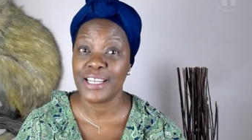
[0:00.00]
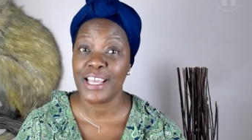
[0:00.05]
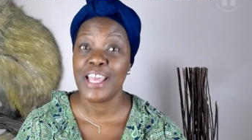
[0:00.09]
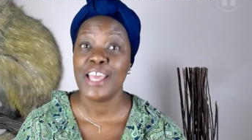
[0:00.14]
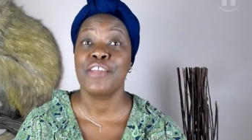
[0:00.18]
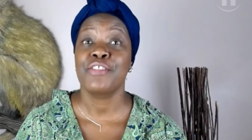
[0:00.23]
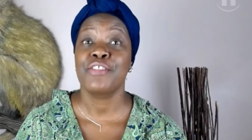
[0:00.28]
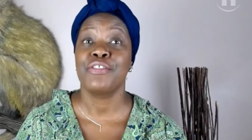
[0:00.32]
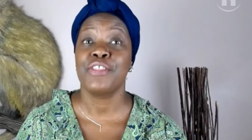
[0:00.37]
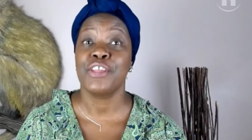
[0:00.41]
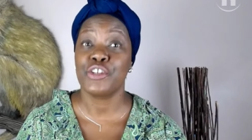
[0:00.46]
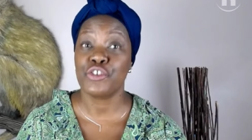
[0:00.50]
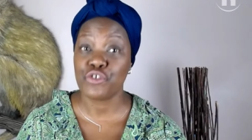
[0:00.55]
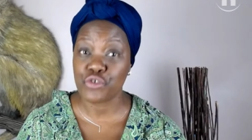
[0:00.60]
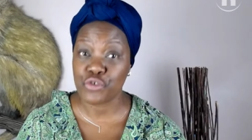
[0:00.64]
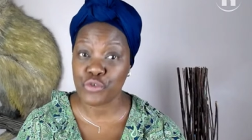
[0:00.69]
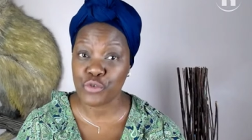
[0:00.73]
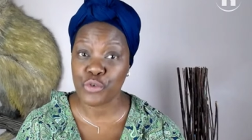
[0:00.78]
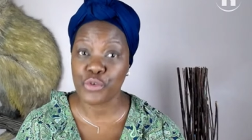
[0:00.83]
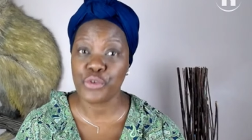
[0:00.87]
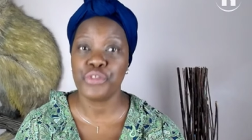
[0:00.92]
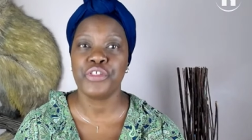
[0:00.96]
The
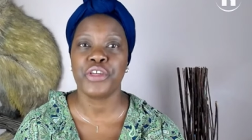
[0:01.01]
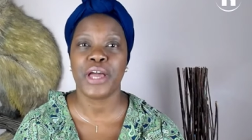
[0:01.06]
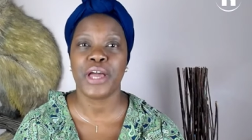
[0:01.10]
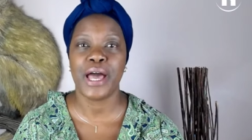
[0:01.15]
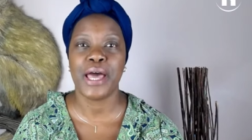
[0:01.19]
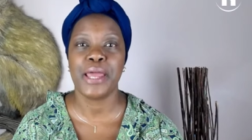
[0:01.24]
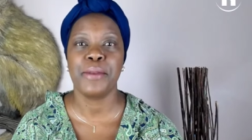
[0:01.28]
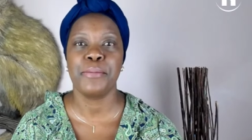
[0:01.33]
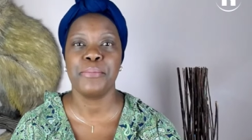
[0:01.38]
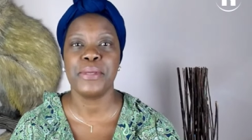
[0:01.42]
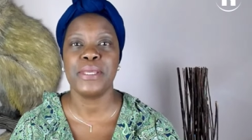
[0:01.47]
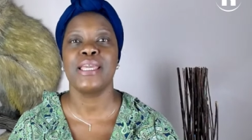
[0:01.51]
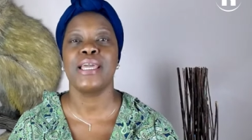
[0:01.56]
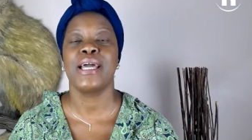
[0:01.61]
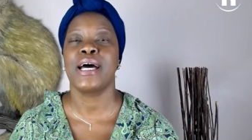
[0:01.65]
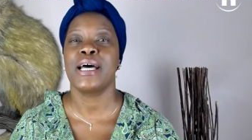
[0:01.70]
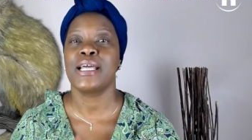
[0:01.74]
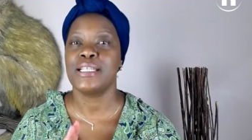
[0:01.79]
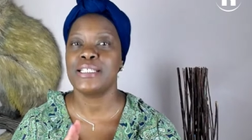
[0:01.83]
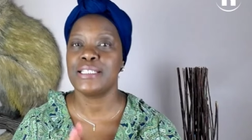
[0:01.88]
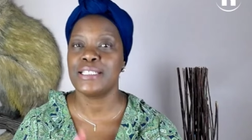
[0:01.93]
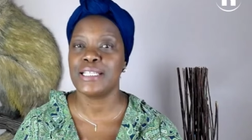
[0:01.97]
truth can be a
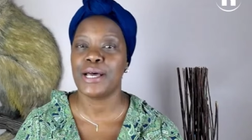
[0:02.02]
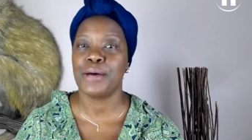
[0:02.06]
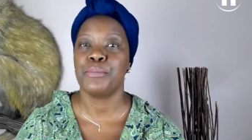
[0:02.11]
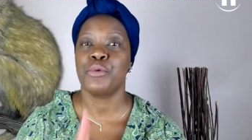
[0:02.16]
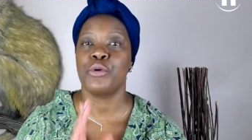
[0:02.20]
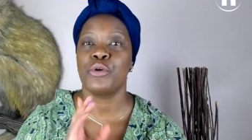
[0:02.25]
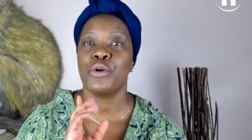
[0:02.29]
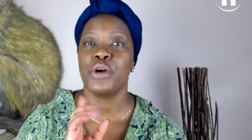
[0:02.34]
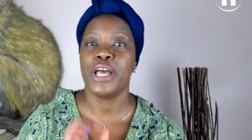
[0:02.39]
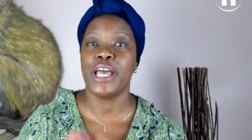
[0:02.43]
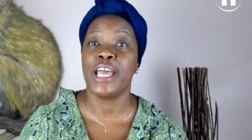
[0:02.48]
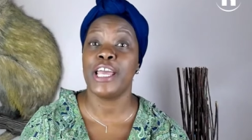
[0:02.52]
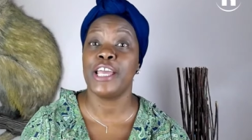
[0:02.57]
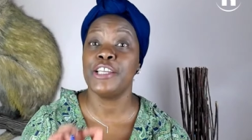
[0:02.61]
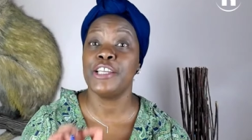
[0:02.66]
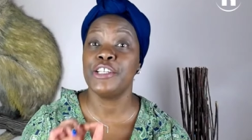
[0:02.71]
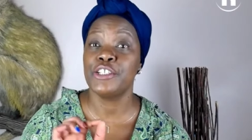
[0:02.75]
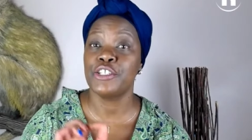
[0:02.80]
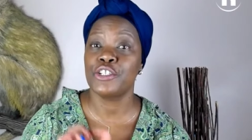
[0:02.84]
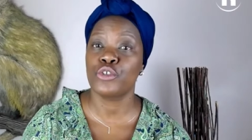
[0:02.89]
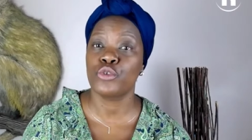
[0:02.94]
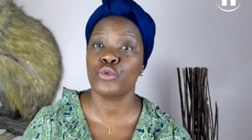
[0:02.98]
double-edged
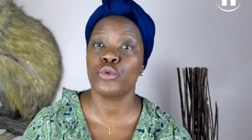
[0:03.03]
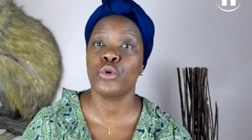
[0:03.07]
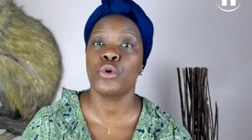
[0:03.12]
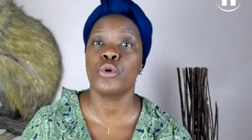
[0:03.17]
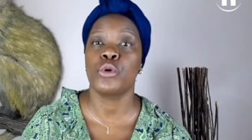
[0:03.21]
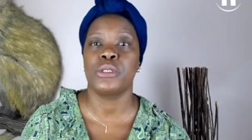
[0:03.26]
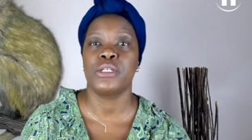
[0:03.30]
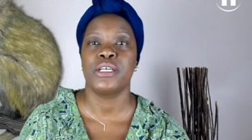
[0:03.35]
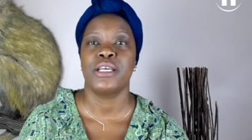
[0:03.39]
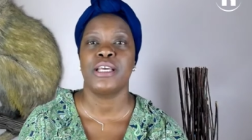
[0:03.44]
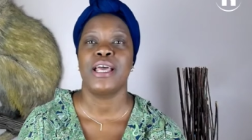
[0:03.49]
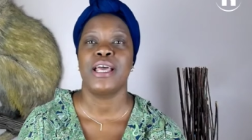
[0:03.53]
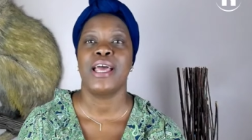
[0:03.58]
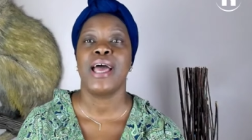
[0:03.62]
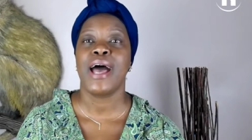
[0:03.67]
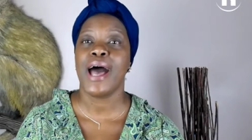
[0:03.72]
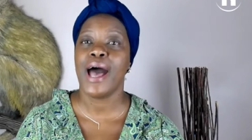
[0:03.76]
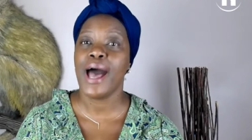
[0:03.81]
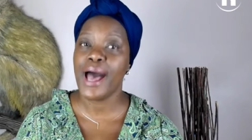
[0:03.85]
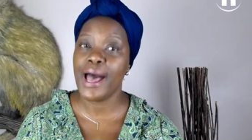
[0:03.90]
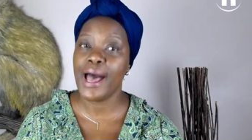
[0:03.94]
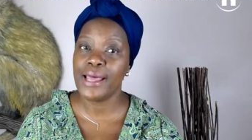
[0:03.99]
sword
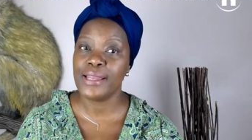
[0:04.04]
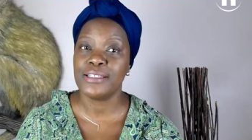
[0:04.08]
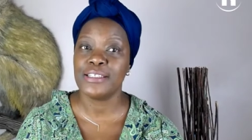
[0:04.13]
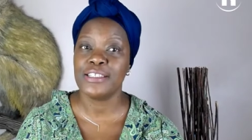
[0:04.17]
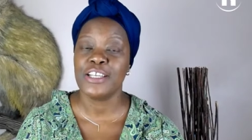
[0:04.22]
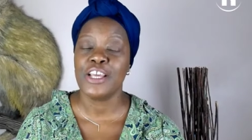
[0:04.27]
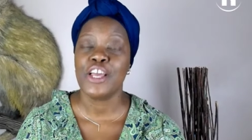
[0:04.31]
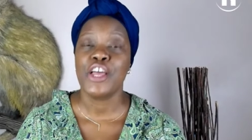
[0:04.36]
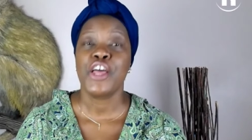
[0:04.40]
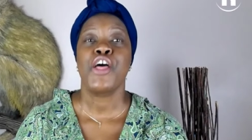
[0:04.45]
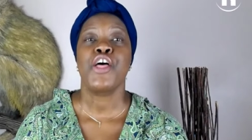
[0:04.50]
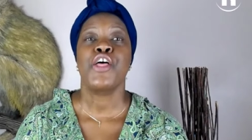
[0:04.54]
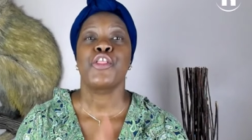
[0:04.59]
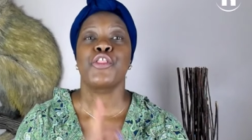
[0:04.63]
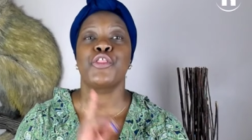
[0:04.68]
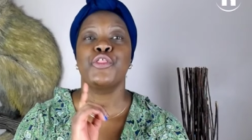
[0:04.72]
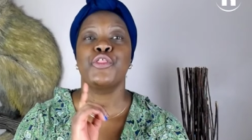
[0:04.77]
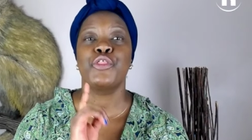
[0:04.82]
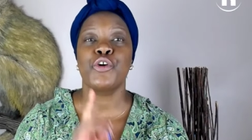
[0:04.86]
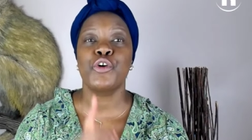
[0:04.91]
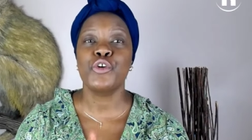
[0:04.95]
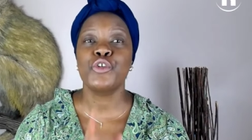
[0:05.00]
and
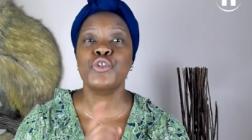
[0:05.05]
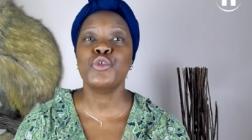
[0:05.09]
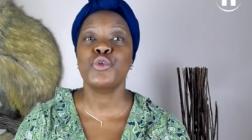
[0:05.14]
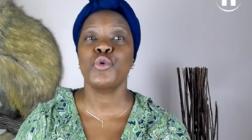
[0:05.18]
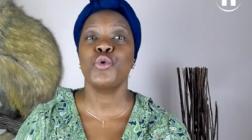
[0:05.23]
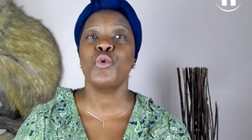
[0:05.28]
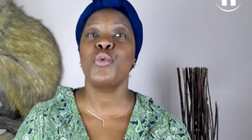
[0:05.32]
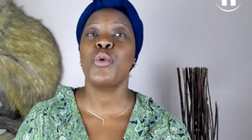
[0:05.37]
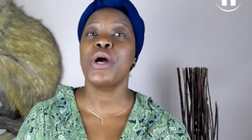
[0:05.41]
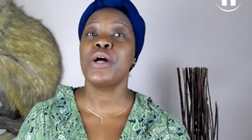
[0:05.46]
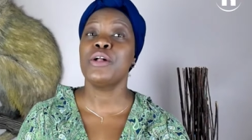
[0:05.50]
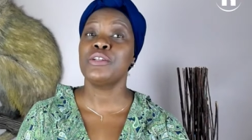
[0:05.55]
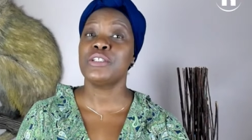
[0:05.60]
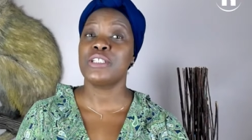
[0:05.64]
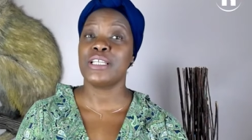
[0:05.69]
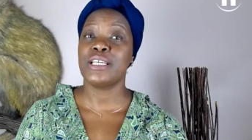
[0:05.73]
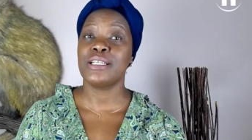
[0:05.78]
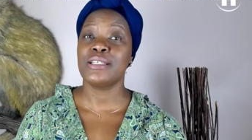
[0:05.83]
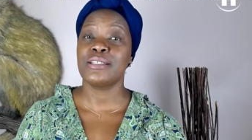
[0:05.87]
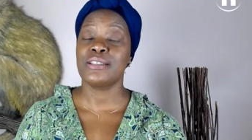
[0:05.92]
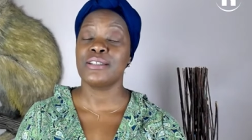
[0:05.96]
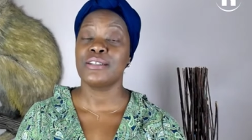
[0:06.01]
those who wield
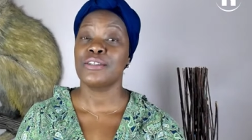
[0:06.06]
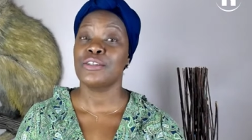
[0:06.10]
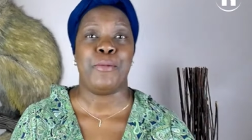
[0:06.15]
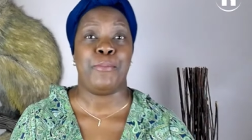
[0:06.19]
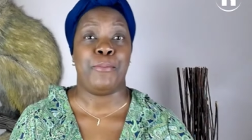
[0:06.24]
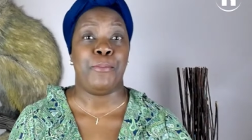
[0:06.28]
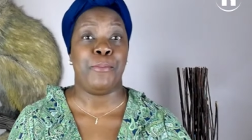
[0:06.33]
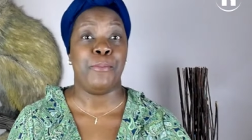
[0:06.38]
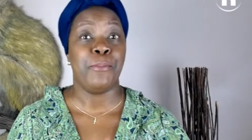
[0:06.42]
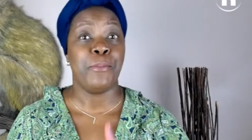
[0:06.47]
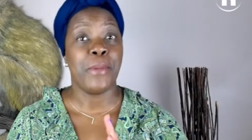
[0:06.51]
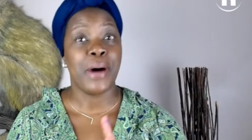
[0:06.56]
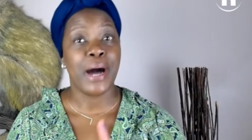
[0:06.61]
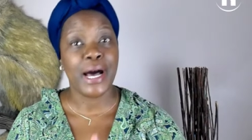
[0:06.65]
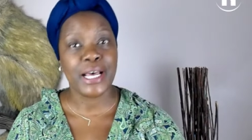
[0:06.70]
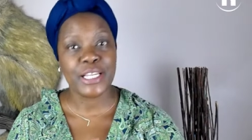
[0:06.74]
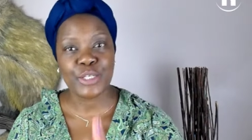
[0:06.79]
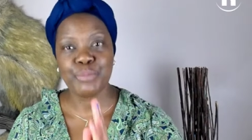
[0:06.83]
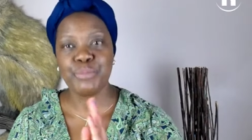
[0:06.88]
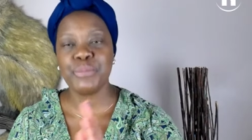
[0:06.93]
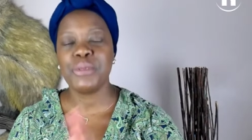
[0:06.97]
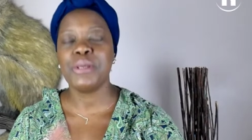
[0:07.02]
it must be